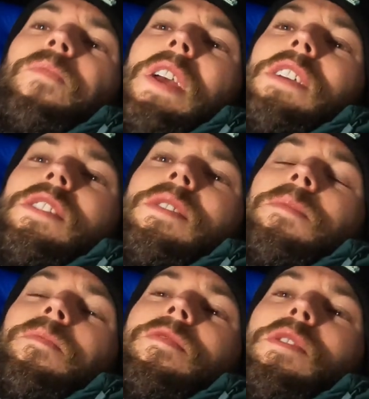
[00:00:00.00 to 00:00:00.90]

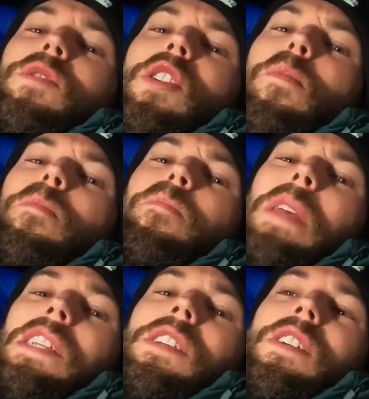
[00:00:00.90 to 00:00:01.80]
it feels a lot
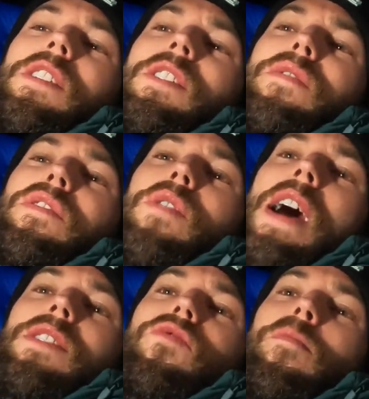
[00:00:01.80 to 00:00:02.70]
busier. It doesn't feel
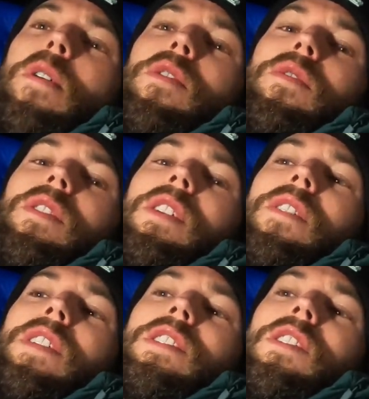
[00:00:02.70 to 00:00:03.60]
as remote, you
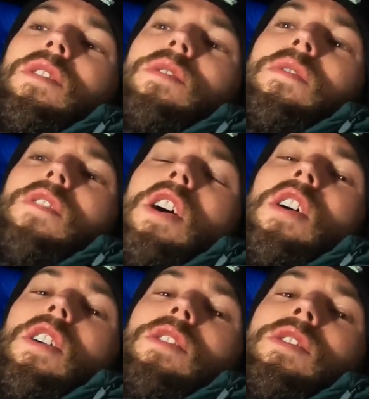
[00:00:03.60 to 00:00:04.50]
know. There's loads of
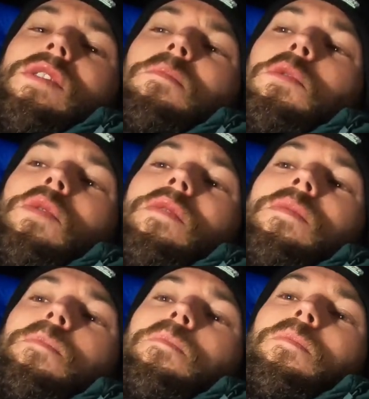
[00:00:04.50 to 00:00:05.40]
cars and sort
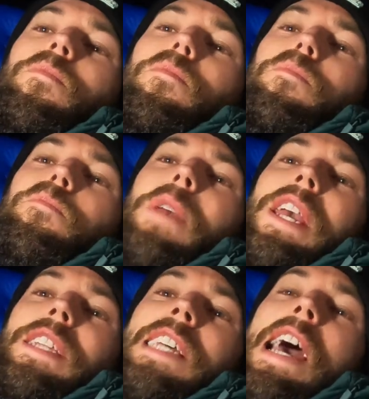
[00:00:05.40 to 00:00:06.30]
of
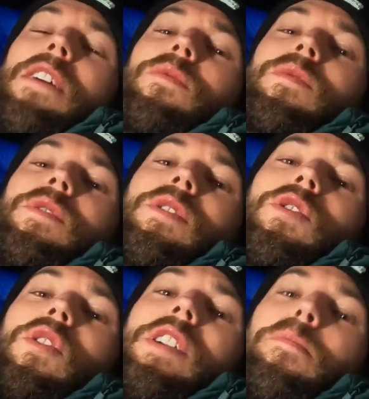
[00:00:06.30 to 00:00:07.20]
bigger towns
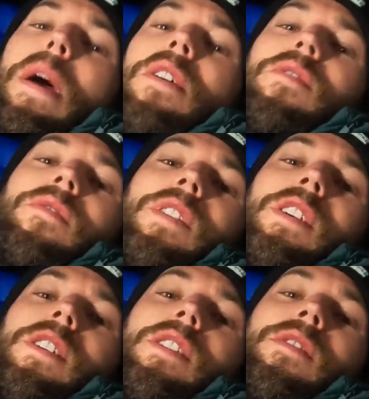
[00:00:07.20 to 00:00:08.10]
dotted about
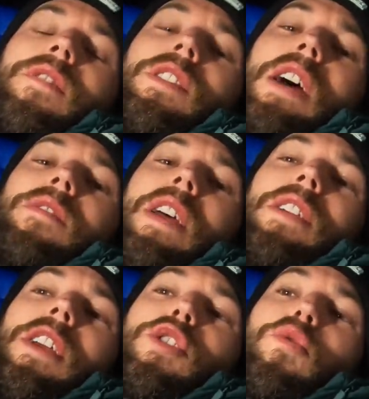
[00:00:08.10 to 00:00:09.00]
the South
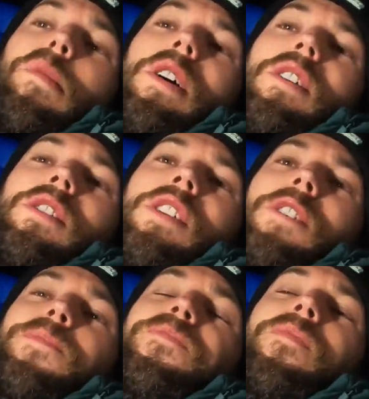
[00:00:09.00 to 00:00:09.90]
Down National Park,
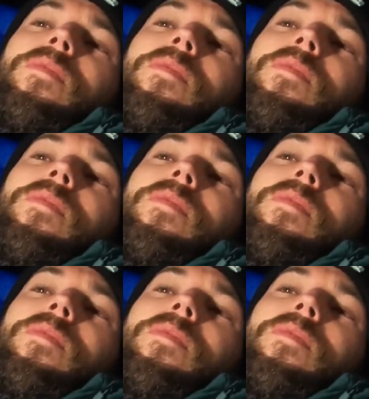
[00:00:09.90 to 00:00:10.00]
so